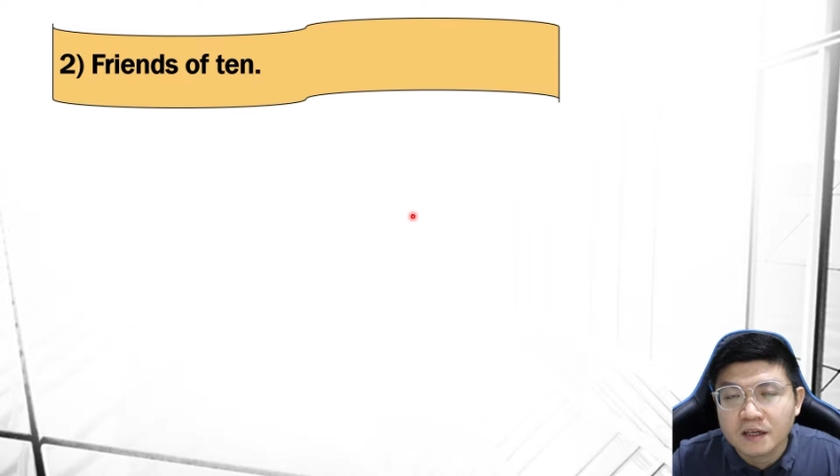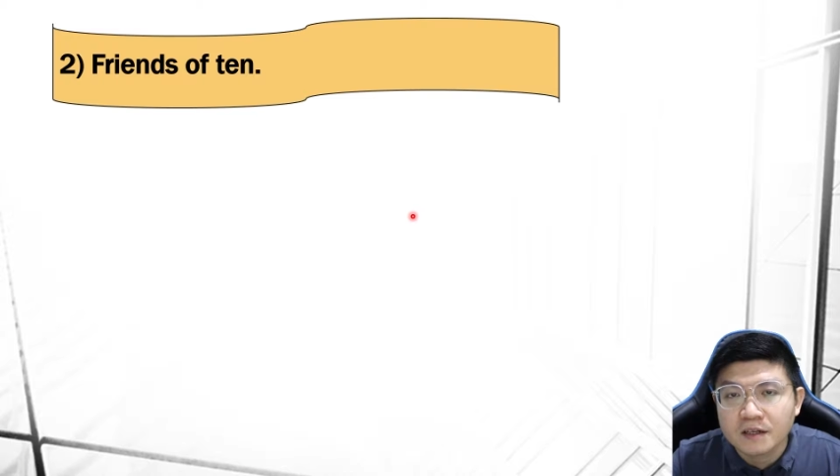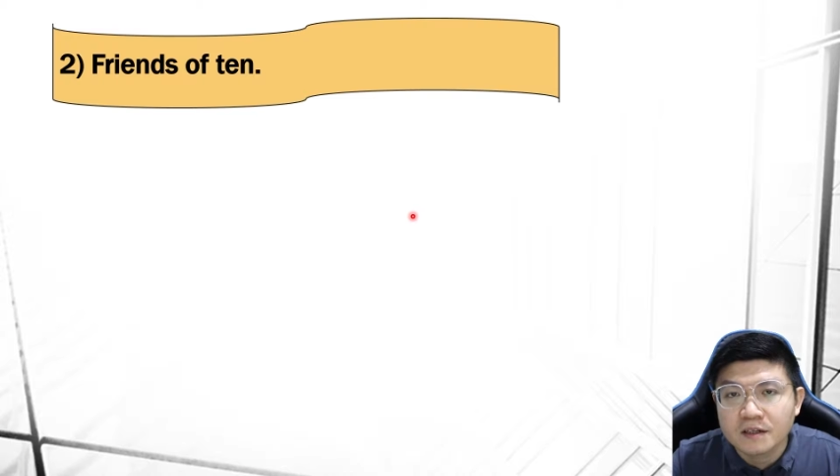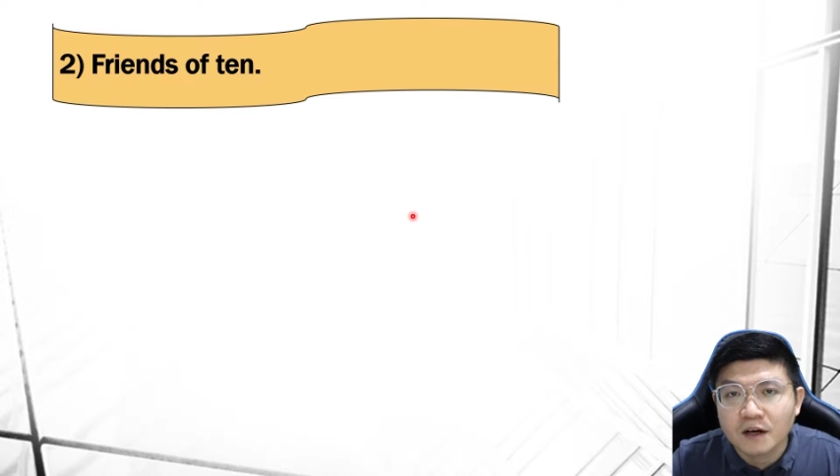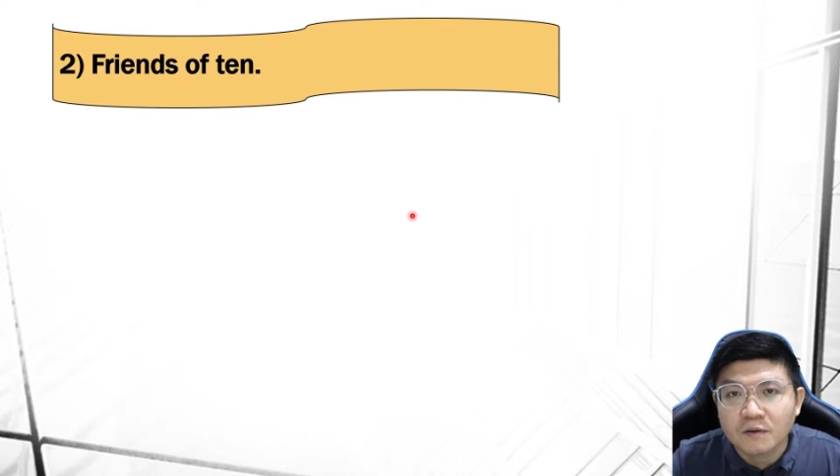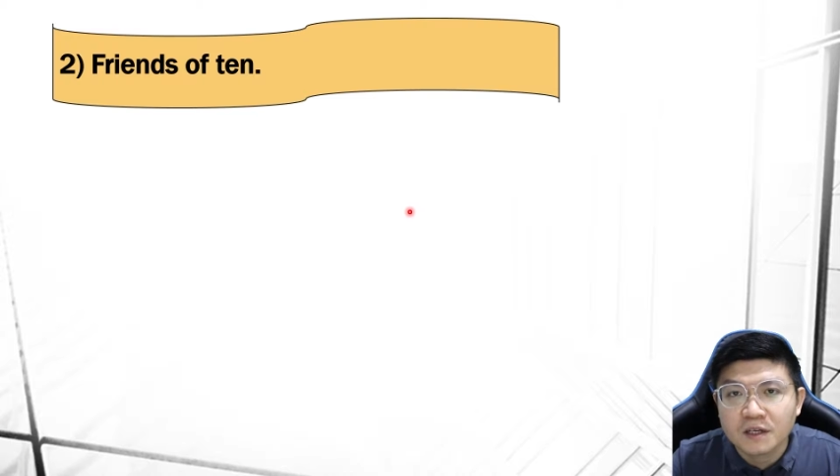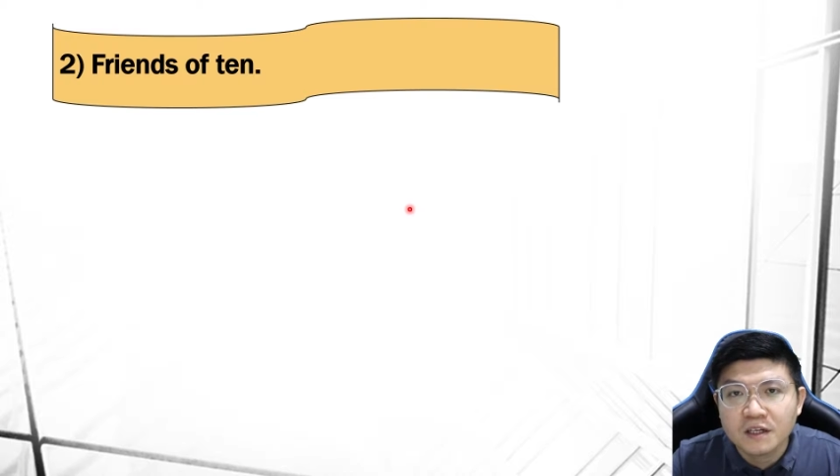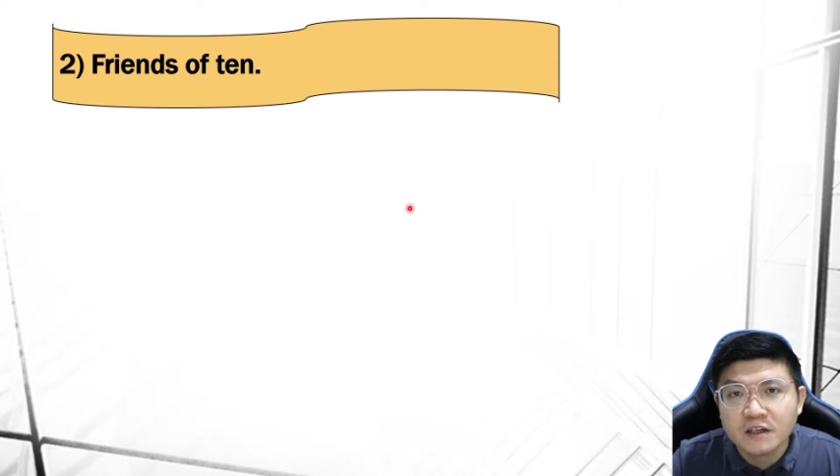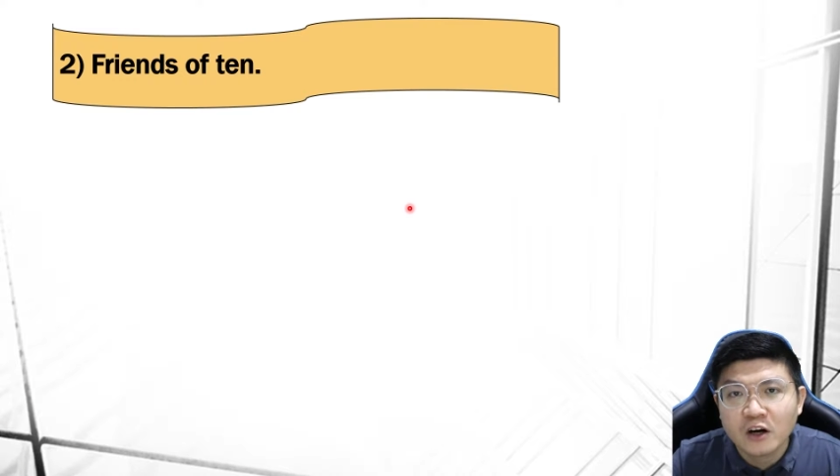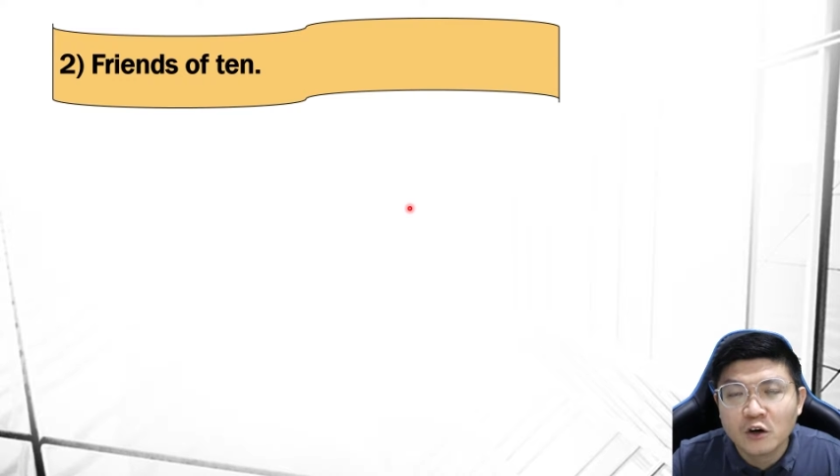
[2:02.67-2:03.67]
Now
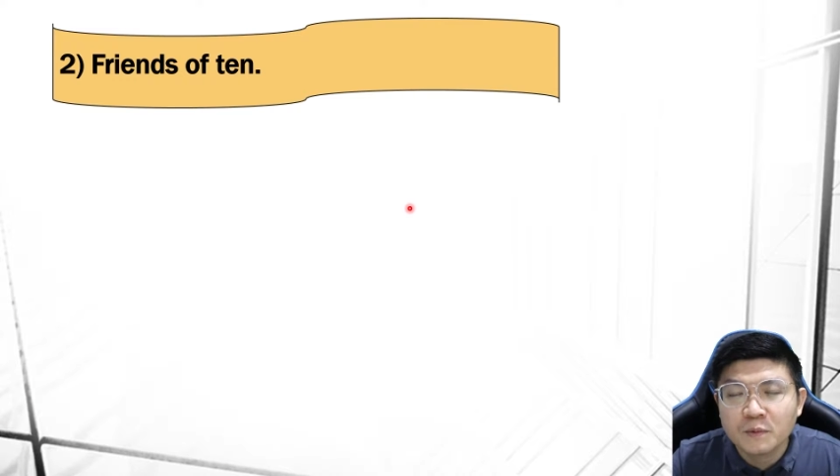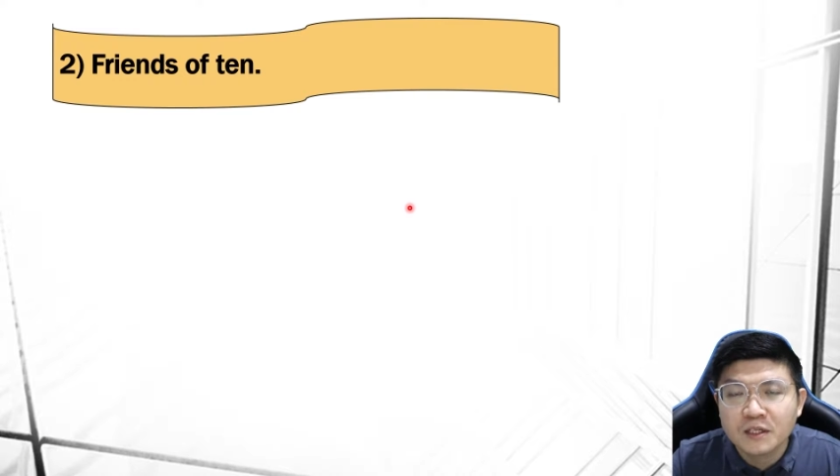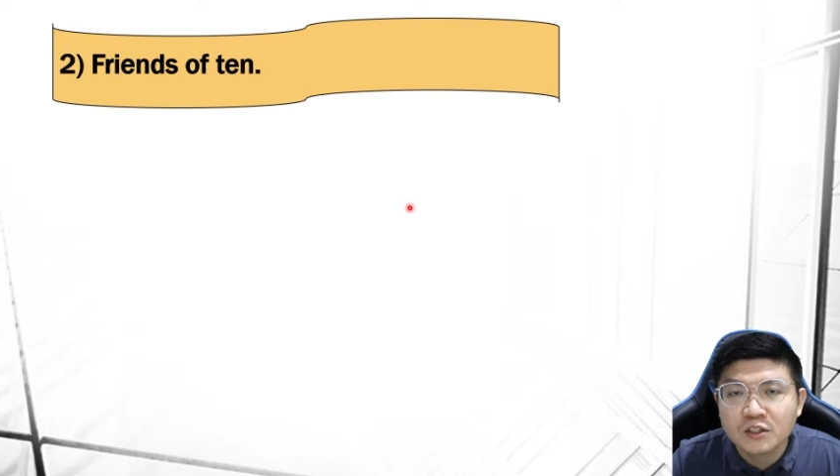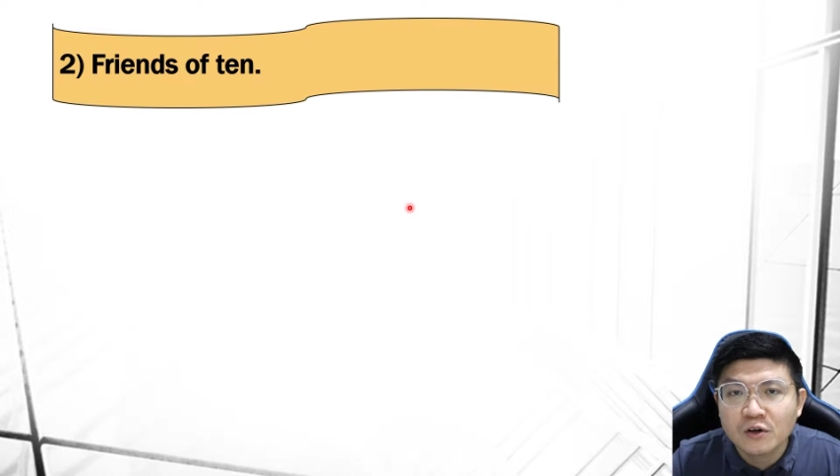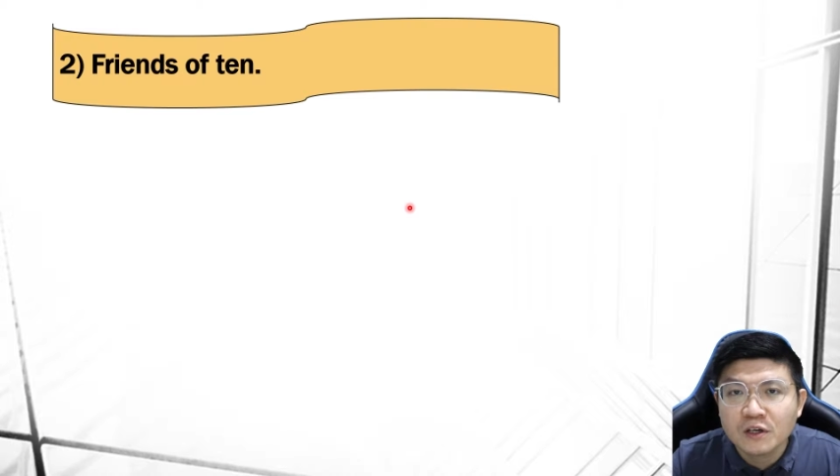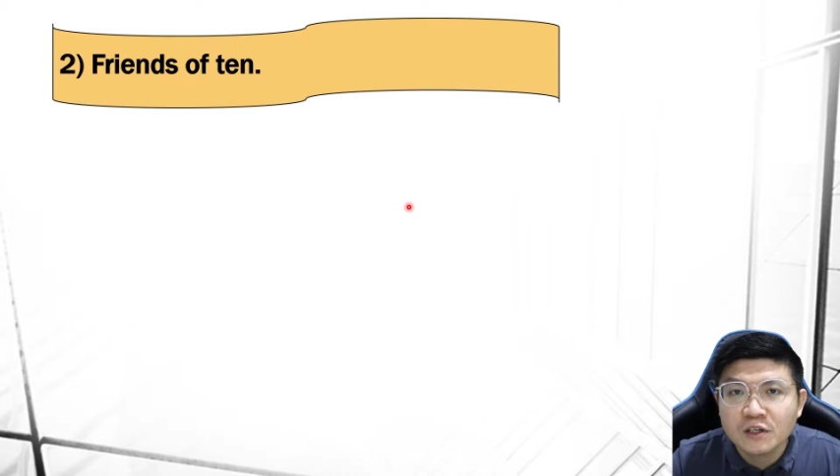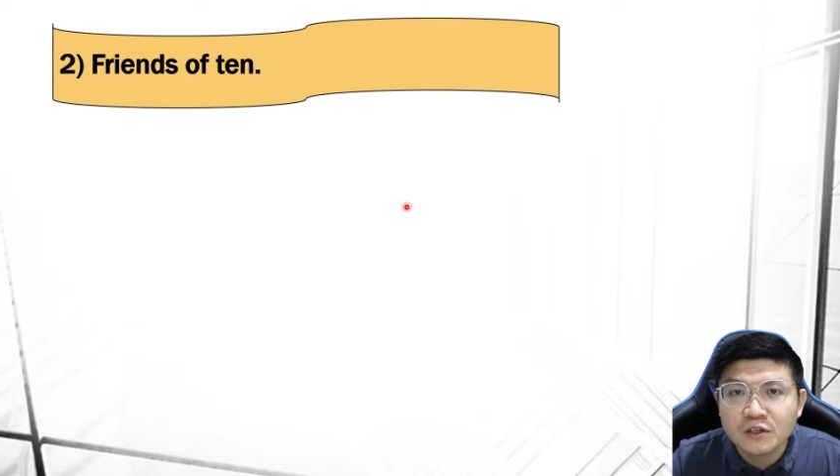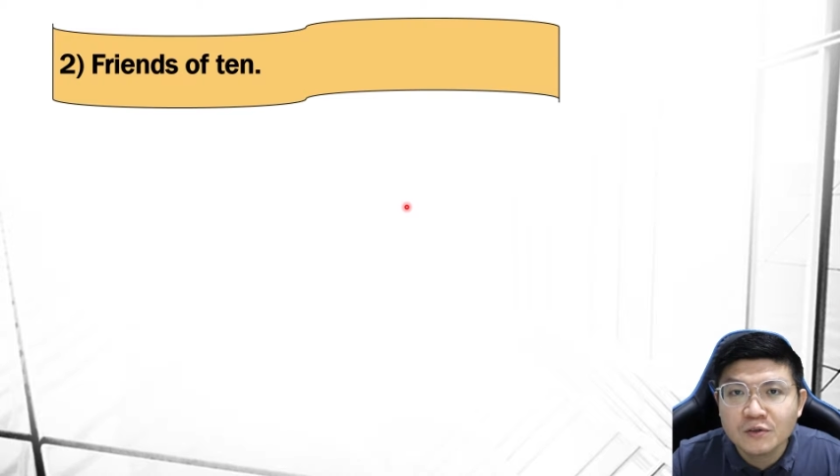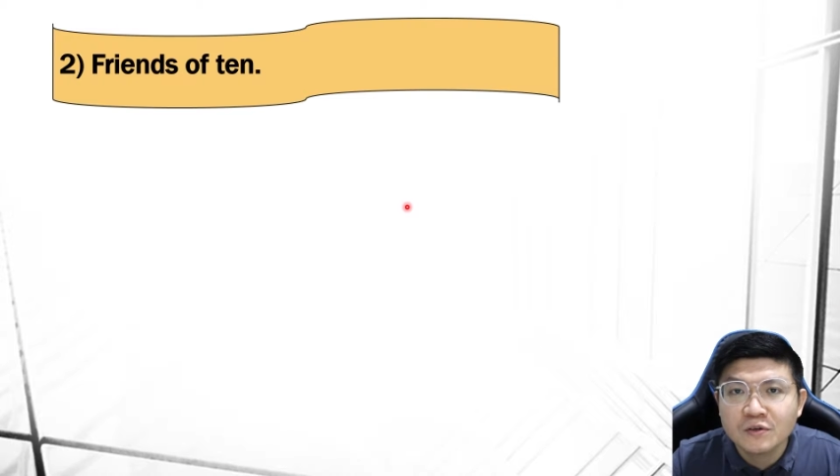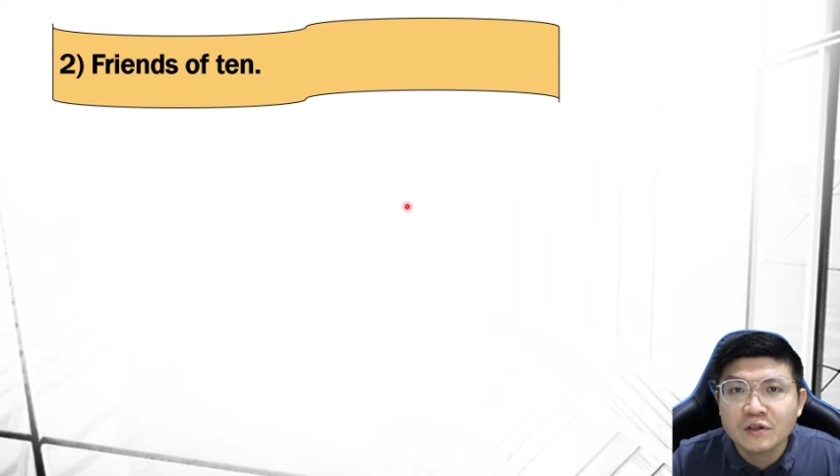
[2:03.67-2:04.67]
here I'll be showing
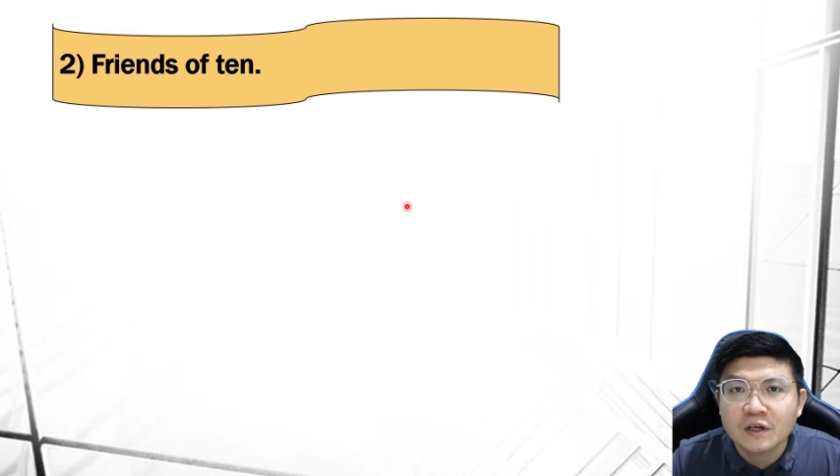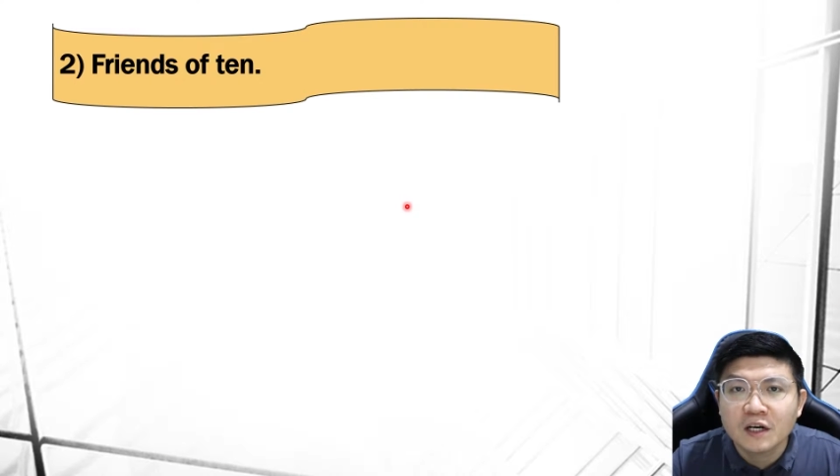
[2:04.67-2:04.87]
you